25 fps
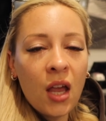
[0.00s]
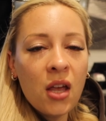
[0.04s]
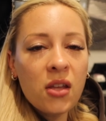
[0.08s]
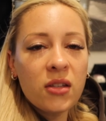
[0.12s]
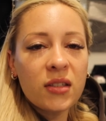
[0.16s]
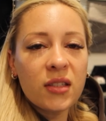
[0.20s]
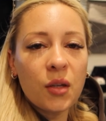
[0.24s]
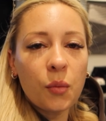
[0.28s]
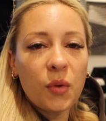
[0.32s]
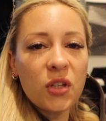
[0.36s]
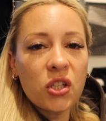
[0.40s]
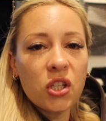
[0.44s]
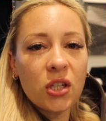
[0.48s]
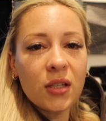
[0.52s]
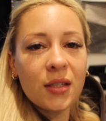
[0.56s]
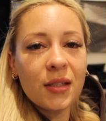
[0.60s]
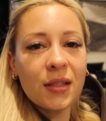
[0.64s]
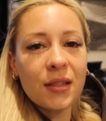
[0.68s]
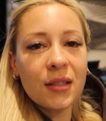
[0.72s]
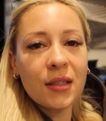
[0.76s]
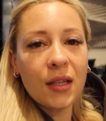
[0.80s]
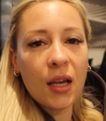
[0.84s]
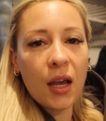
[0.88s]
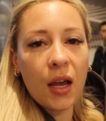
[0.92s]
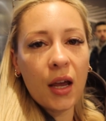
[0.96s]
So we
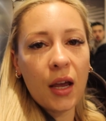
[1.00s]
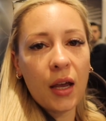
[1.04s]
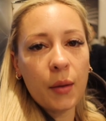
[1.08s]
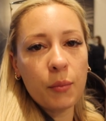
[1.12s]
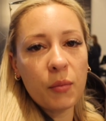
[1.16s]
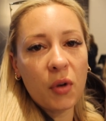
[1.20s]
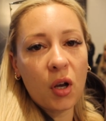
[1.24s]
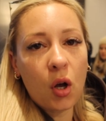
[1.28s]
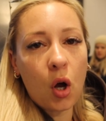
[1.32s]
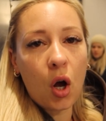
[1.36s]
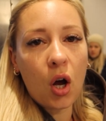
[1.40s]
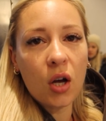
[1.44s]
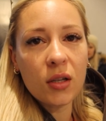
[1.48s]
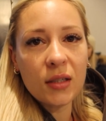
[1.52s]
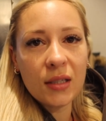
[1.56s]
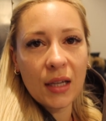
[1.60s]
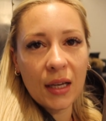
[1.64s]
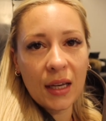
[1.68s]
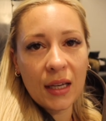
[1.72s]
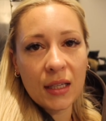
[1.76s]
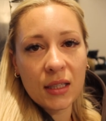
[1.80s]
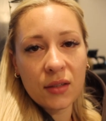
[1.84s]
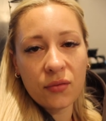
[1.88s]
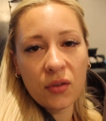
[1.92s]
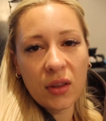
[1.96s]
just um, got our
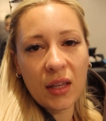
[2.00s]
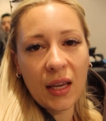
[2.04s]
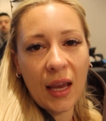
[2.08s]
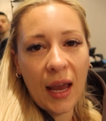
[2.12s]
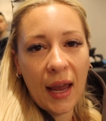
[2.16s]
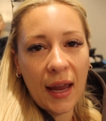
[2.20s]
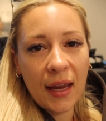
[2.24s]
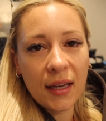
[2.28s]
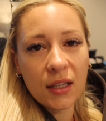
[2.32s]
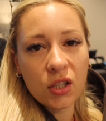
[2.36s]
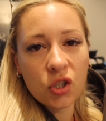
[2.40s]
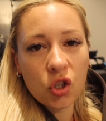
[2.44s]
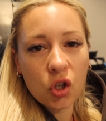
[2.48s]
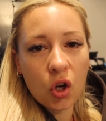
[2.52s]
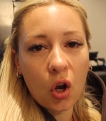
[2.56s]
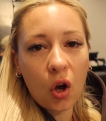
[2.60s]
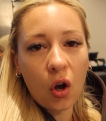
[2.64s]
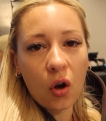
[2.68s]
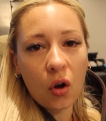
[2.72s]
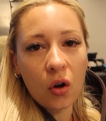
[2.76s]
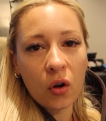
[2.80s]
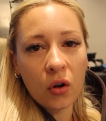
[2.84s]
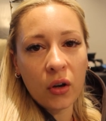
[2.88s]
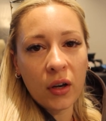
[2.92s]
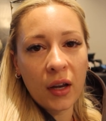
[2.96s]
tickets for the Edge
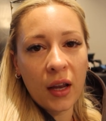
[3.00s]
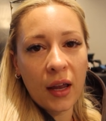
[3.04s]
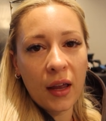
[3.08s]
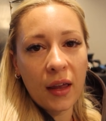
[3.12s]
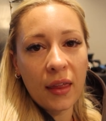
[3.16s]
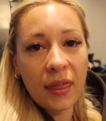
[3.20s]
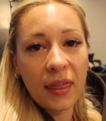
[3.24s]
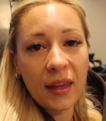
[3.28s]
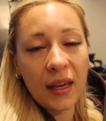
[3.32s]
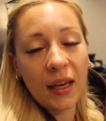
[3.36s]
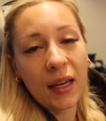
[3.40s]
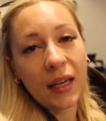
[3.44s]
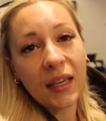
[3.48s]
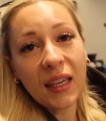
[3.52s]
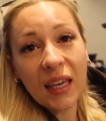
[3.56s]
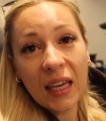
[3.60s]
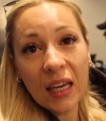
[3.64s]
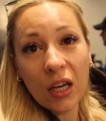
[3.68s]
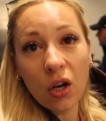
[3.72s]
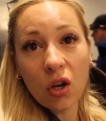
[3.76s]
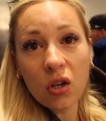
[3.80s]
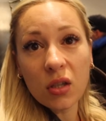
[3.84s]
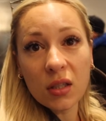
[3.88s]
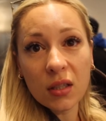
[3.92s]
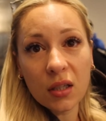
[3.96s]
on the
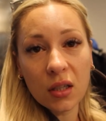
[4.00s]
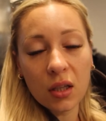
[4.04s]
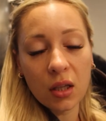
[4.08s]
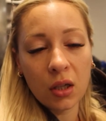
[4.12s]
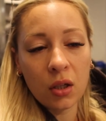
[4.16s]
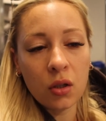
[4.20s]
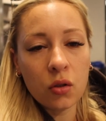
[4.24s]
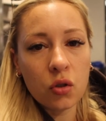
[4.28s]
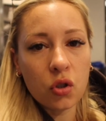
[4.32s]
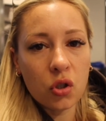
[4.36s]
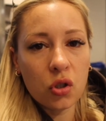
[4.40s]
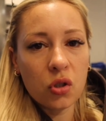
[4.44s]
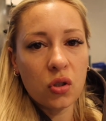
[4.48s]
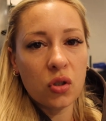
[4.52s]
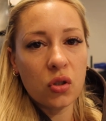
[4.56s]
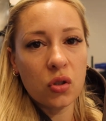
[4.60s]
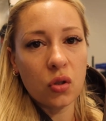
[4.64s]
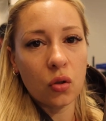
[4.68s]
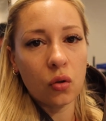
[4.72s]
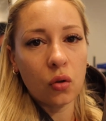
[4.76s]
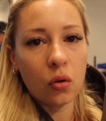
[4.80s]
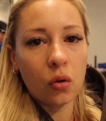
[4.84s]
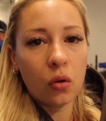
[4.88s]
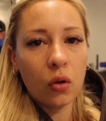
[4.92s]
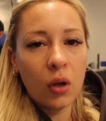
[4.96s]
kiosk that you just
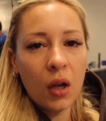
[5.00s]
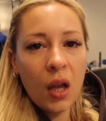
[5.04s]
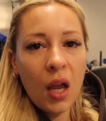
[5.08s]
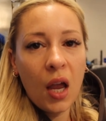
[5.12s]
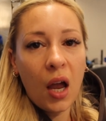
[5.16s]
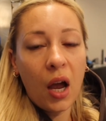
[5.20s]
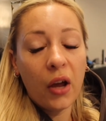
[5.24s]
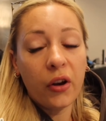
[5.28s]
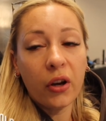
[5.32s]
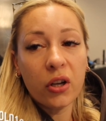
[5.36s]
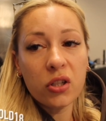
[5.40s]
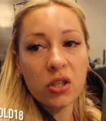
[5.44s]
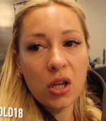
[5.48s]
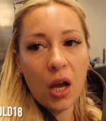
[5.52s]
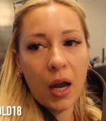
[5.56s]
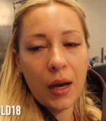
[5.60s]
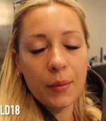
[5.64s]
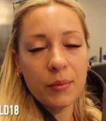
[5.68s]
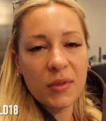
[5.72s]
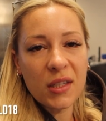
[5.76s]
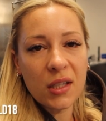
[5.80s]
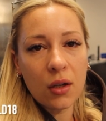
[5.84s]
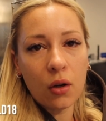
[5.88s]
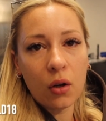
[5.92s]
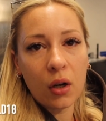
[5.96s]
saw, and our time
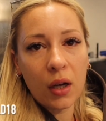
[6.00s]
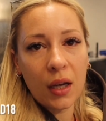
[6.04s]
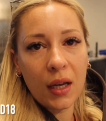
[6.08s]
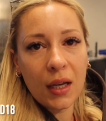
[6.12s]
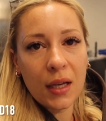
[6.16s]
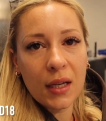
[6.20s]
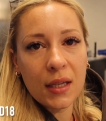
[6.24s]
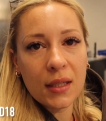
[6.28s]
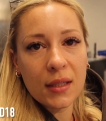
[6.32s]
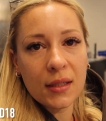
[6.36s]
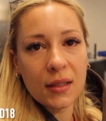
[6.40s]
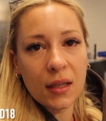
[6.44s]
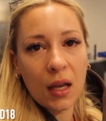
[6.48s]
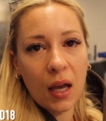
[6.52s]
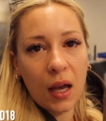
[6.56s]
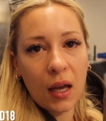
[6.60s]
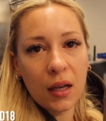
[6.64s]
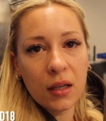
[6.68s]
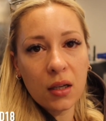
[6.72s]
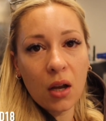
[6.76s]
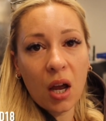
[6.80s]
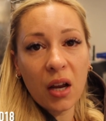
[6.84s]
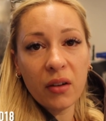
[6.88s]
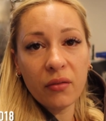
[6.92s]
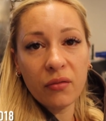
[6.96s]
slot is at
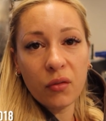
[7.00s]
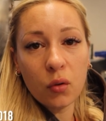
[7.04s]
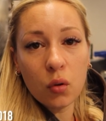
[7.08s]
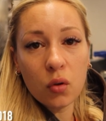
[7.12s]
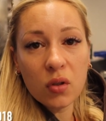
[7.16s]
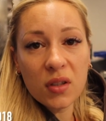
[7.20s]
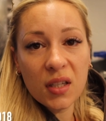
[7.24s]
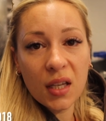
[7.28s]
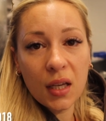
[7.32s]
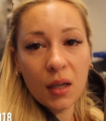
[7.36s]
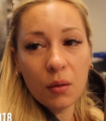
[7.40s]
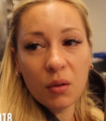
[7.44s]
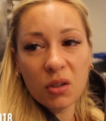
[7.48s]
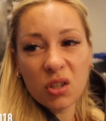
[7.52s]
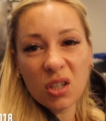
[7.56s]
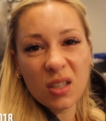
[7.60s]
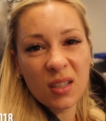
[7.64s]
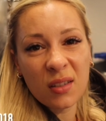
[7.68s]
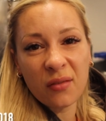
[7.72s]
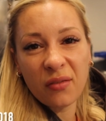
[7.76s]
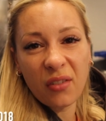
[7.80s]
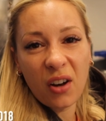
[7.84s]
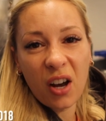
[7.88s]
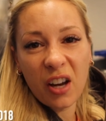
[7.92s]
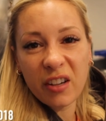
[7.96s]
9:40, which is
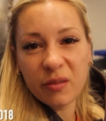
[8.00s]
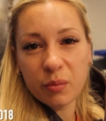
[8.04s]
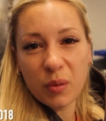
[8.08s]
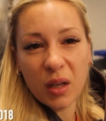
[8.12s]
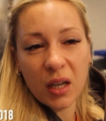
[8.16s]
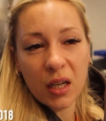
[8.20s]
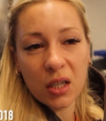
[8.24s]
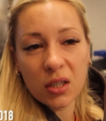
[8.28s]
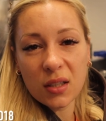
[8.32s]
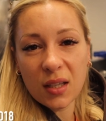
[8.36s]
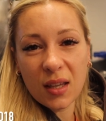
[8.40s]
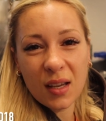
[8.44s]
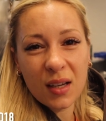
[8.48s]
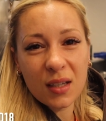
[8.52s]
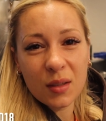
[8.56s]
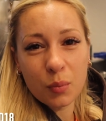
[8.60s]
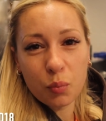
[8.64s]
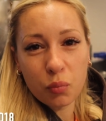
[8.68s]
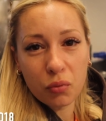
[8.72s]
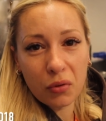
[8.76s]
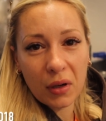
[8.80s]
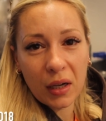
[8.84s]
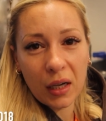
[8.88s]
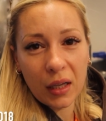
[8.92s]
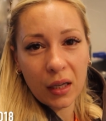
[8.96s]
in five minutes. So that's
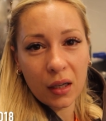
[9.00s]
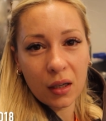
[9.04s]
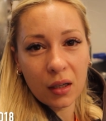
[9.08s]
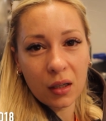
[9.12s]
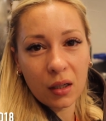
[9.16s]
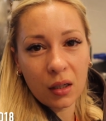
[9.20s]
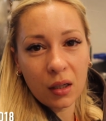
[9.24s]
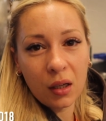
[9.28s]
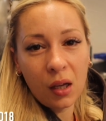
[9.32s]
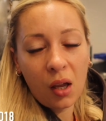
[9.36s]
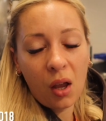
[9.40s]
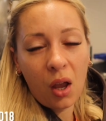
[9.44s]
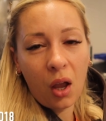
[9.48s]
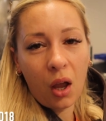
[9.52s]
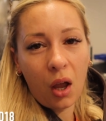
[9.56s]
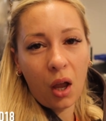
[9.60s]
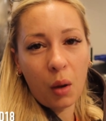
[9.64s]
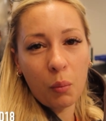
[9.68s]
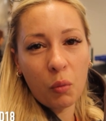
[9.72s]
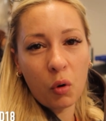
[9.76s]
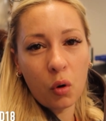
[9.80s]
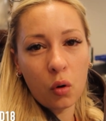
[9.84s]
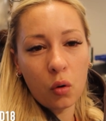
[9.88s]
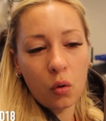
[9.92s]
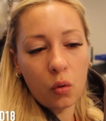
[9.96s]
brilliant.
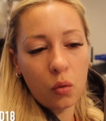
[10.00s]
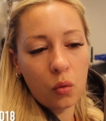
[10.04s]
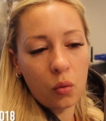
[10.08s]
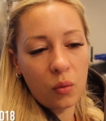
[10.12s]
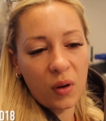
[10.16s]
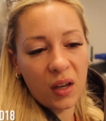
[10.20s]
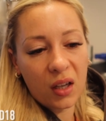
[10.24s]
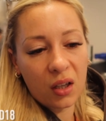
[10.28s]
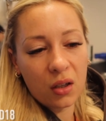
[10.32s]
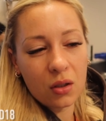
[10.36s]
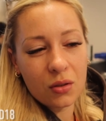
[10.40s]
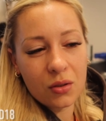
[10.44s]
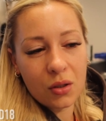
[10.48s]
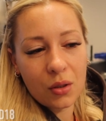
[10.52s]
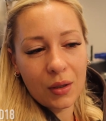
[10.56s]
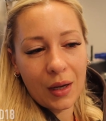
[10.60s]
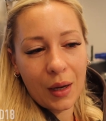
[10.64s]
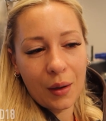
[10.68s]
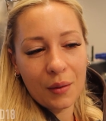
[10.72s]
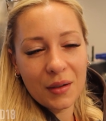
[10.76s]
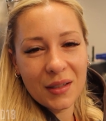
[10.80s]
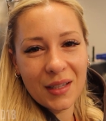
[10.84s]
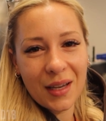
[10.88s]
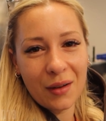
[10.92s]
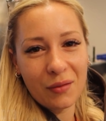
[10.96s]
Um, all we're going to do
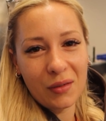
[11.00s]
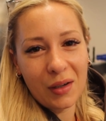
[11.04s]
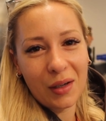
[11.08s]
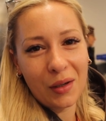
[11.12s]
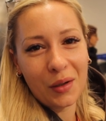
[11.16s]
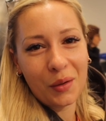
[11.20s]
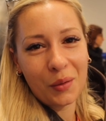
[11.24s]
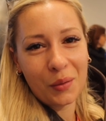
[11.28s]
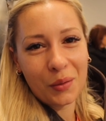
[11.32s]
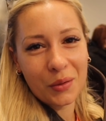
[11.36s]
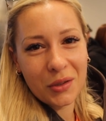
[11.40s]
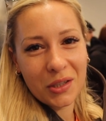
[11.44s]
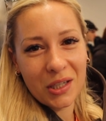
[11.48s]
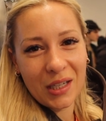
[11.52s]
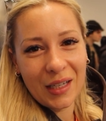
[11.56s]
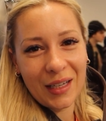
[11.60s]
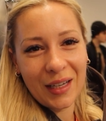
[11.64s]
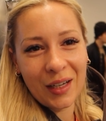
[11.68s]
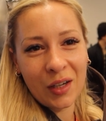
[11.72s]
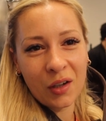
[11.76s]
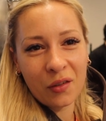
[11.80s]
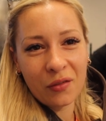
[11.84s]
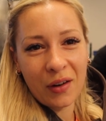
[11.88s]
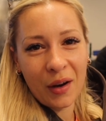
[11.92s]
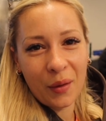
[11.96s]
now is have a little cheeky
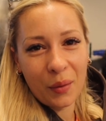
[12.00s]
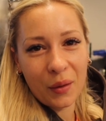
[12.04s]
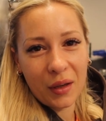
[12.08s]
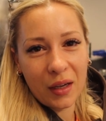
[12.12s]
look around